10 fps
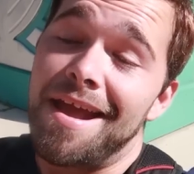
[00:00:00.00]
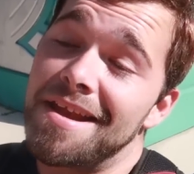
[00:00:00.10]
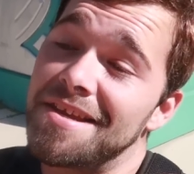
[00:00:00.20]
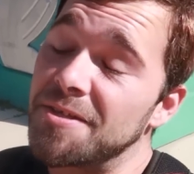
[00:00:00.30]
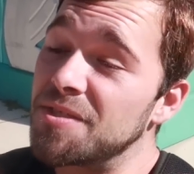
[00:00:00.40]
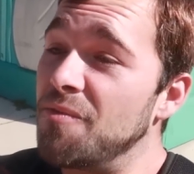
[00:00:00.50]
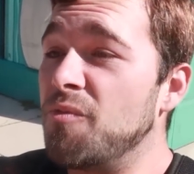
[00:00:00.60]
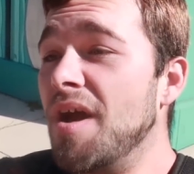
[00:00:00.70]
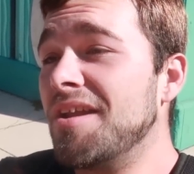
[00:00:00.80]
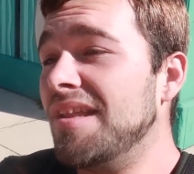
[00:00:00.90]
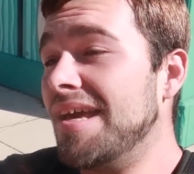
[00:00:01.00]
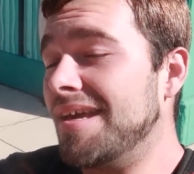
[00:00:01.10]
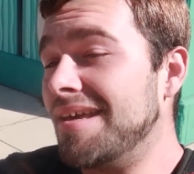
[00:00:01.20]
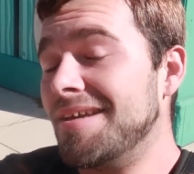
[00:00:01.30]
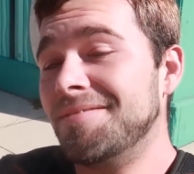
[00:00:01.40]
And here's the final
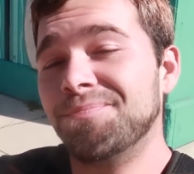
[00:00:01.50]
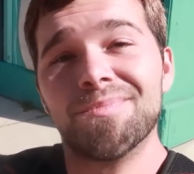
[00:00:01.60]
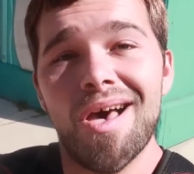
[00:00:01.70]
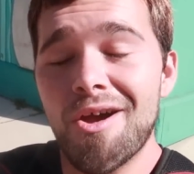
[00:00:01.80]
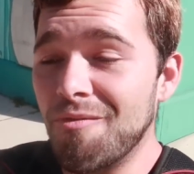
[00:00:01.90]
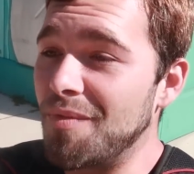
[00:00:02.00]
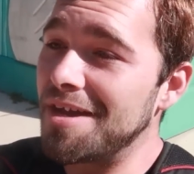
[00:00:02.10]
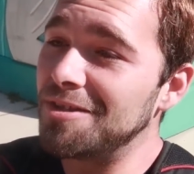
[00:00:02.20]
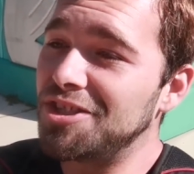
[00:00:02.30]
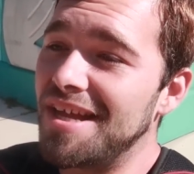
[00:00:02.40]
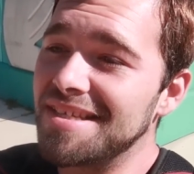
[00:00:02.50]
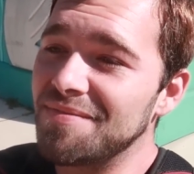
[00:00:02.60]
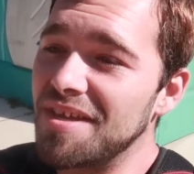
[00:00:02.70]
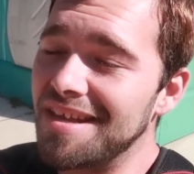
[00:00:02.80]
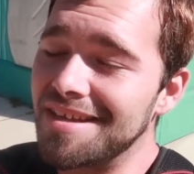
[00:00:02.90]
egg. Our final chance
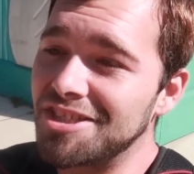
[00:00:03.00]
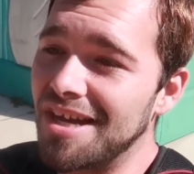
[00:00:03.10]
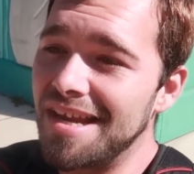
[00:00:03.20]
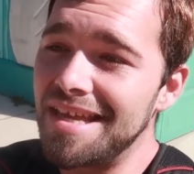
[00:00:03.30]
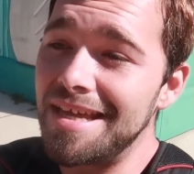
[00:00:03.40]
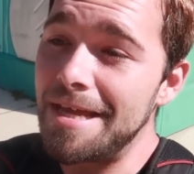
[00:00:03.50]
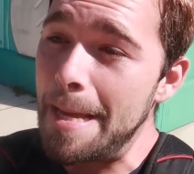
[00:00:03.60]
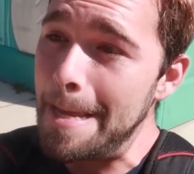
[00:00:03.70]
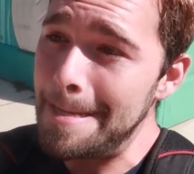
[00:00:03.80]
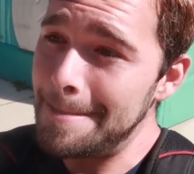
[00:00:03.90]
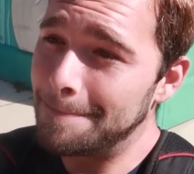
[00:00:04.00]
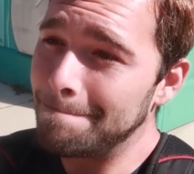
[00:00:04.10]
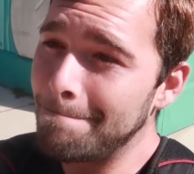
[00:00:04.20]
of getting a shiny.